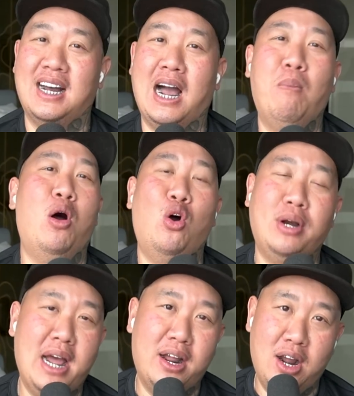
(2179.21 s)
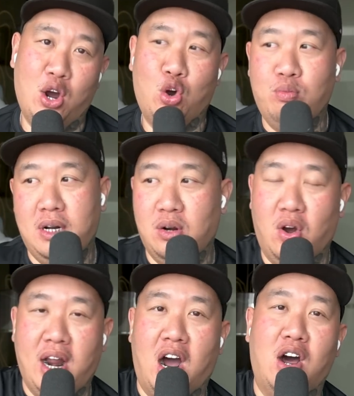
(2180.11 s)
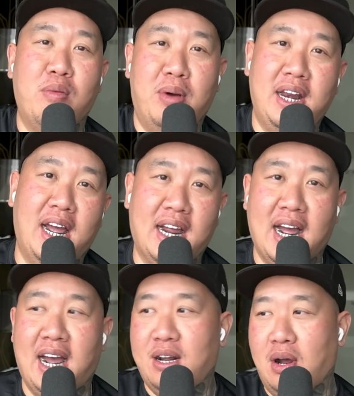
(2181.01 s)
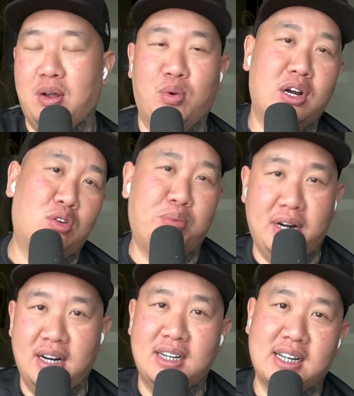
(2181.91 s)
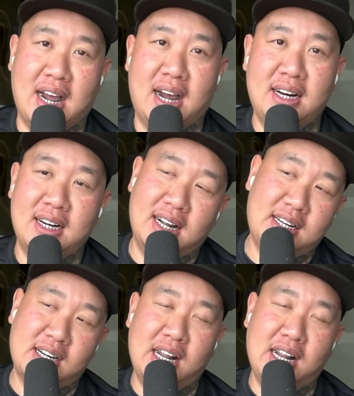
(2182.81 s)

I'm gonna hold down the home. Look, all the money I got, we're gonna put it aside and just